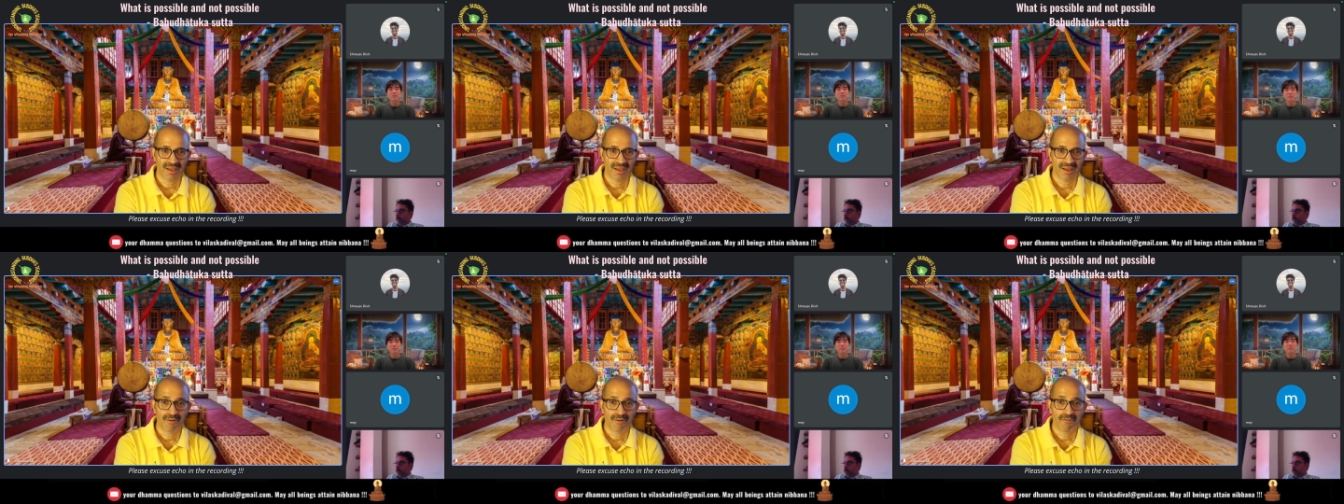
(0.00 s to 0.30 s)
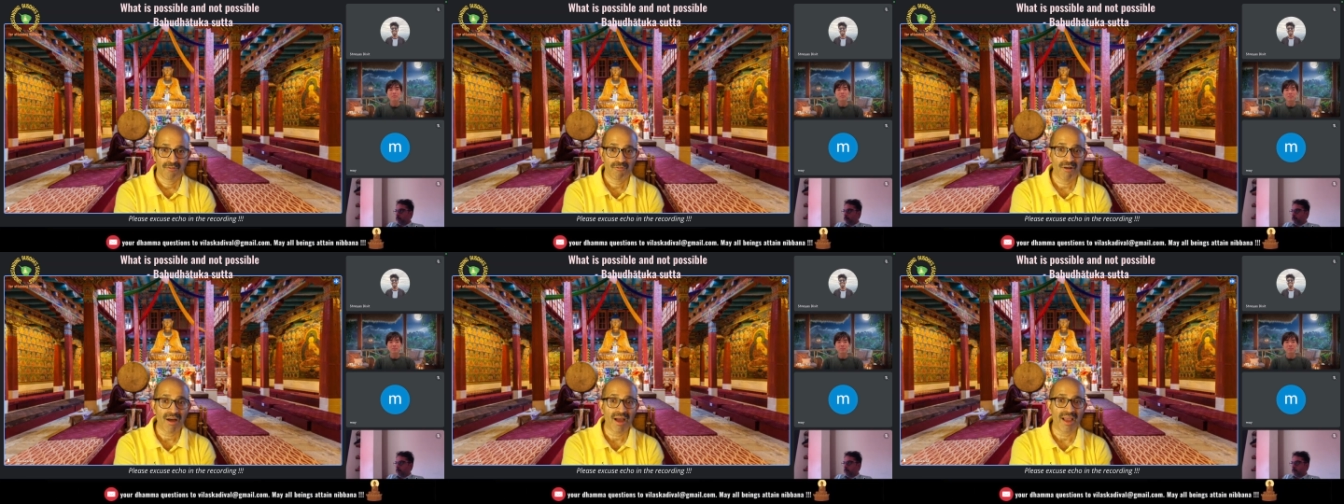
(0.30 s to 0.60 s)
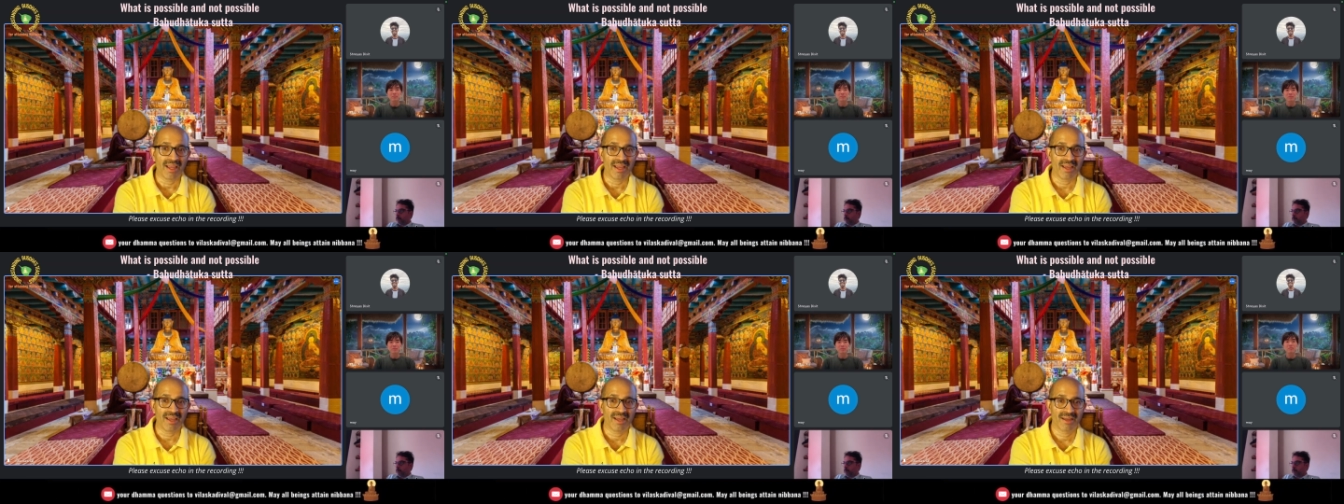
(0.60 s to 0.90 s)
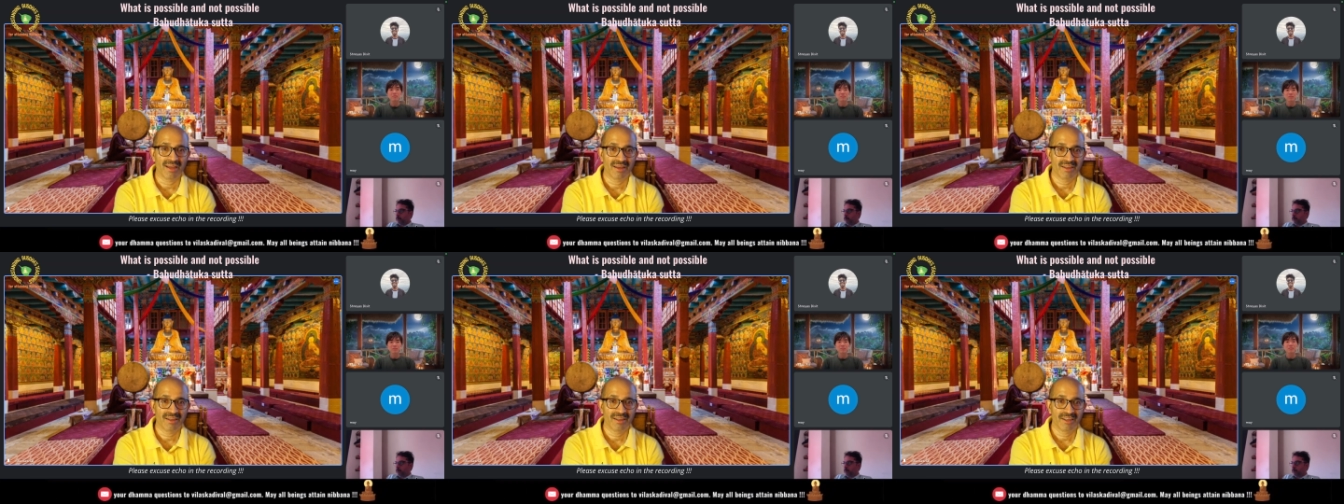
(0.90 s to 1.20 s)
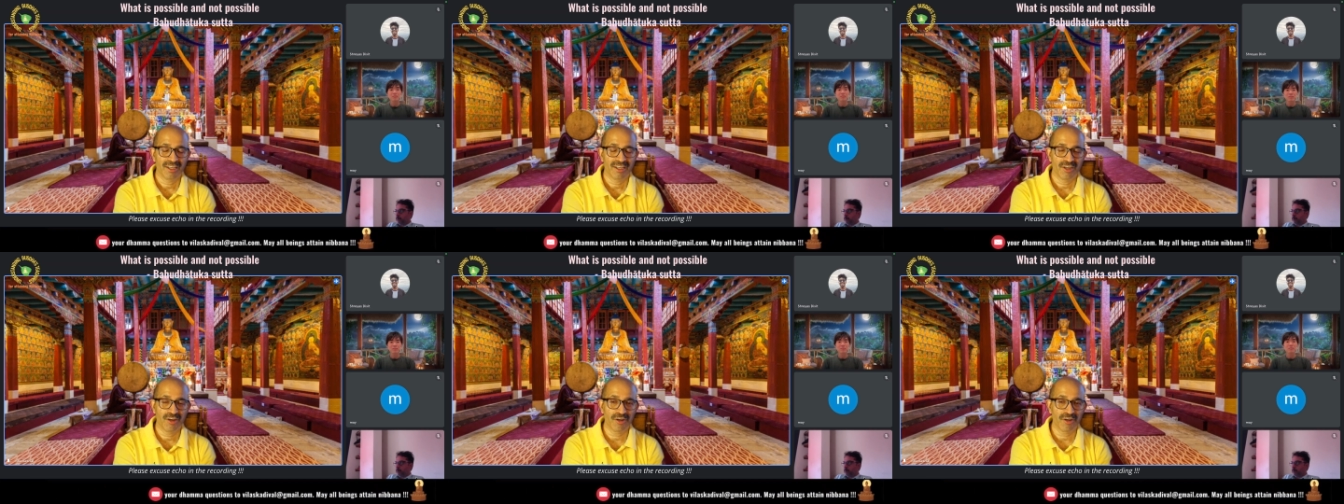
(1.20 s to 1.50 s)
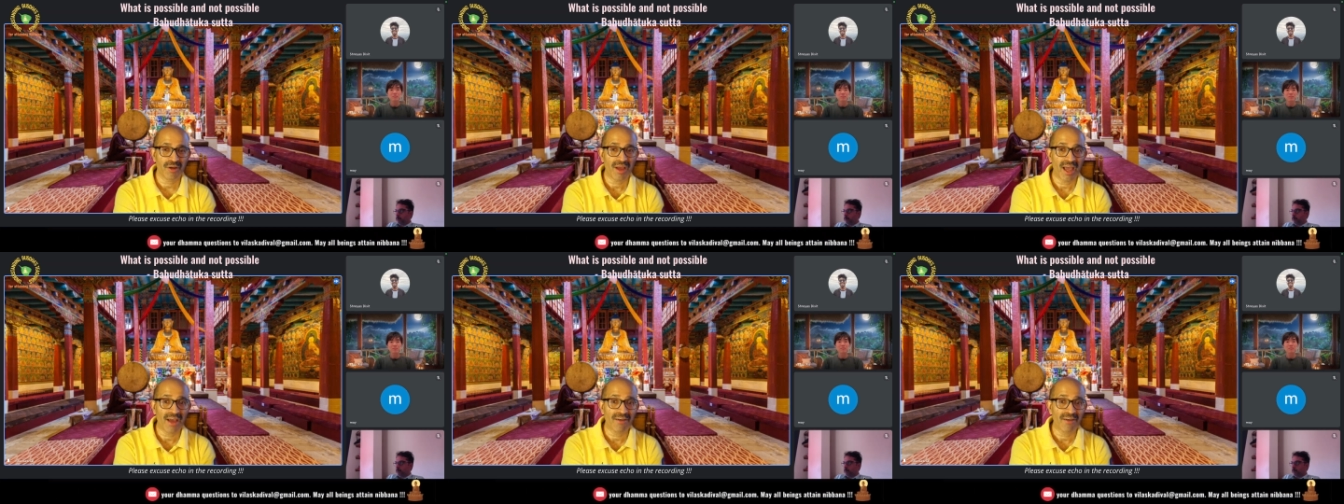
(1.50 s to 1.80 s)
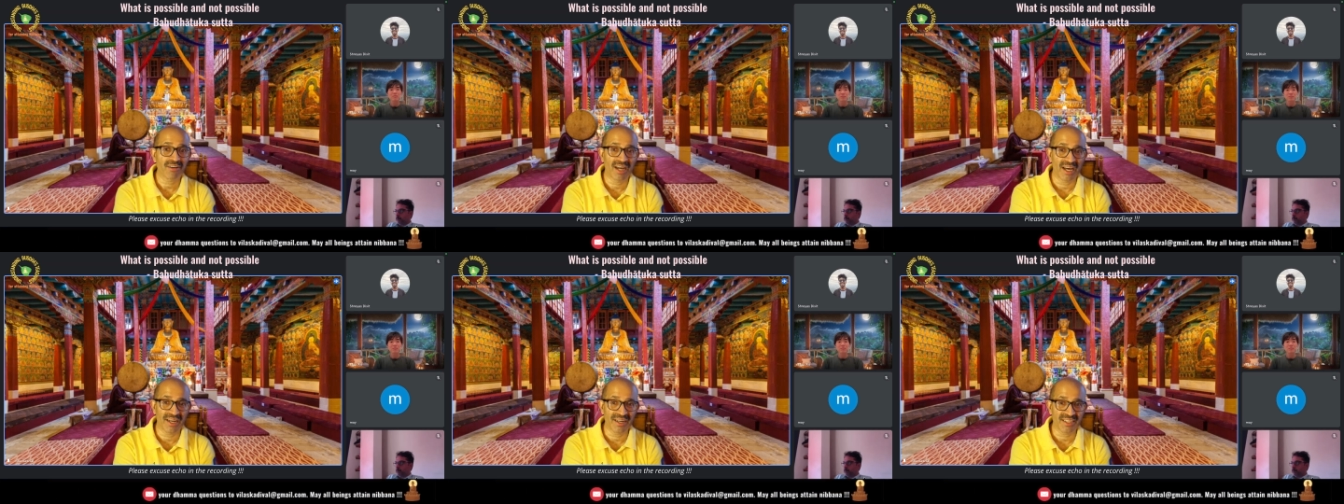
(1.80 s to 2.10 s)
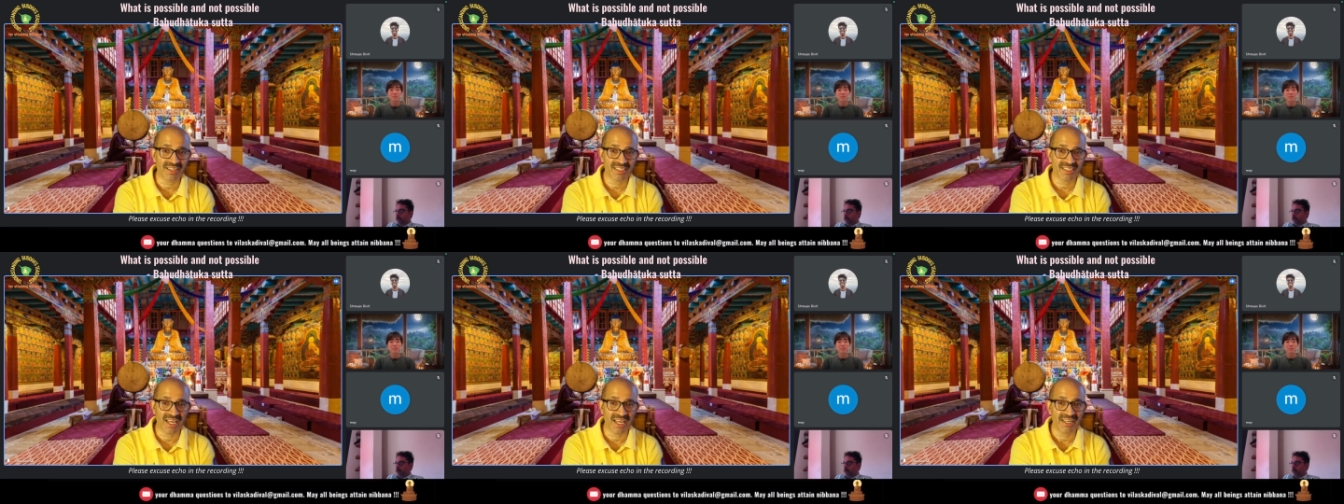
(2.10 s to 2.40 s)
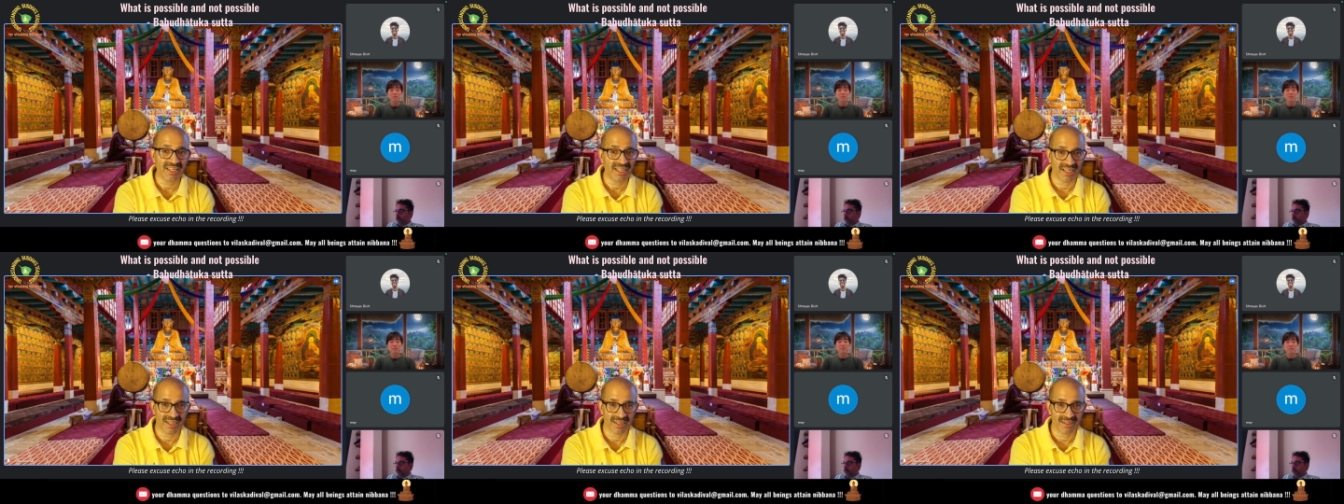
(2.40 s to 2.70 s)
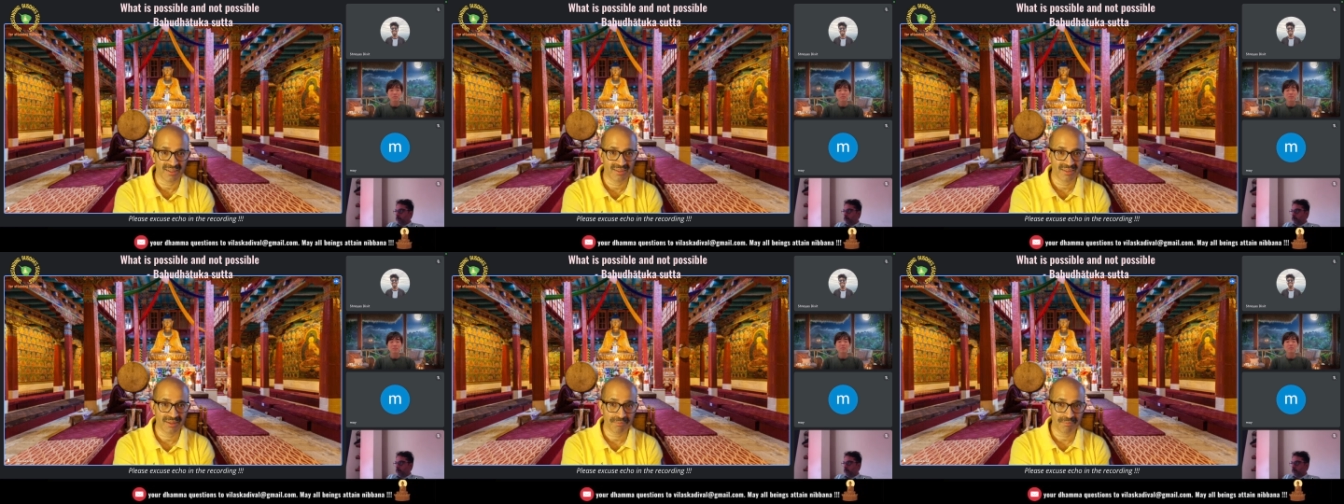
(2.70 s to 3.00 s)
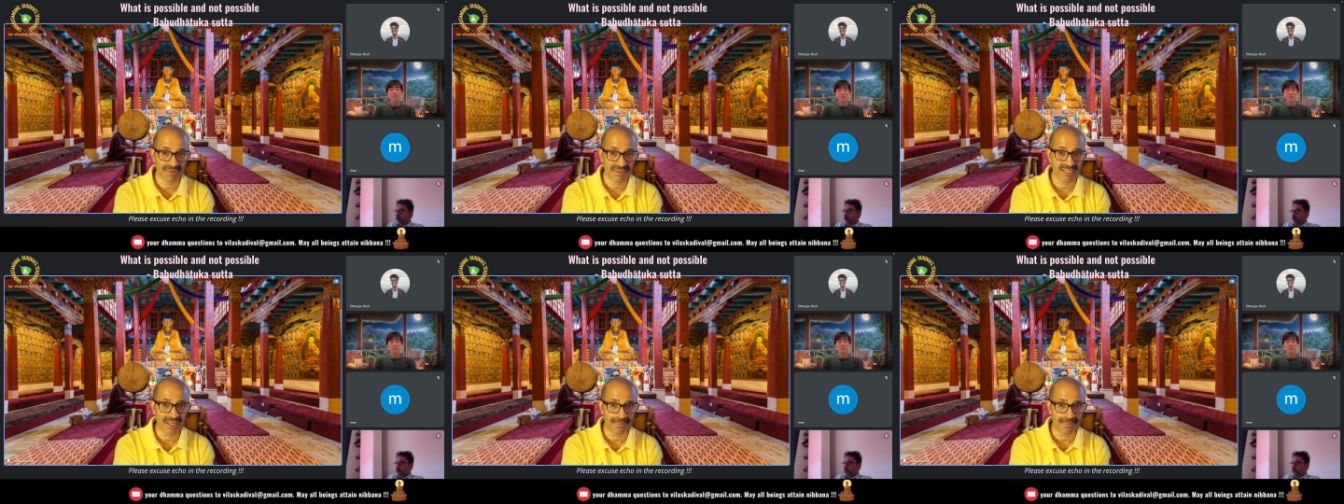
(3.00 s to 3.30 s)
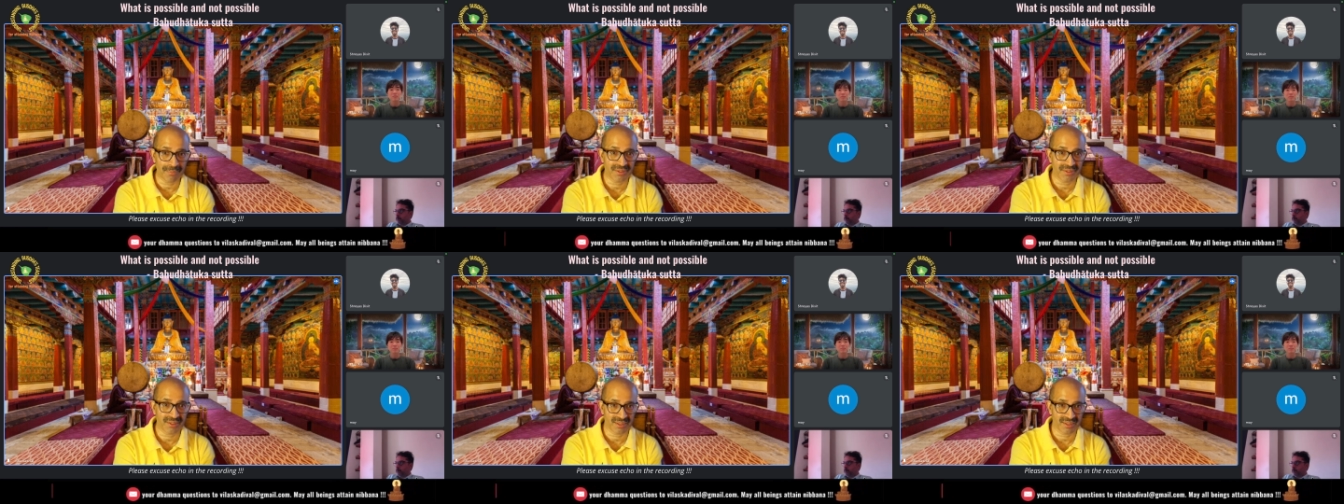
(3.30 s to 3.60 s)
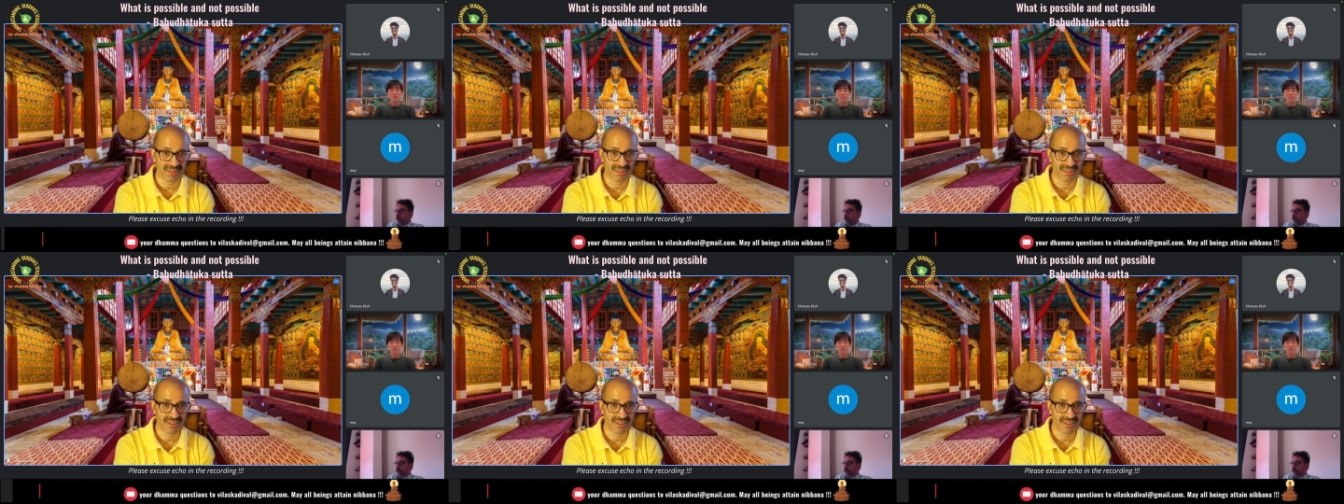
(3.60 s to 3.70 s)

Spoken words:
Why? You have to have ghanasanya, the perception.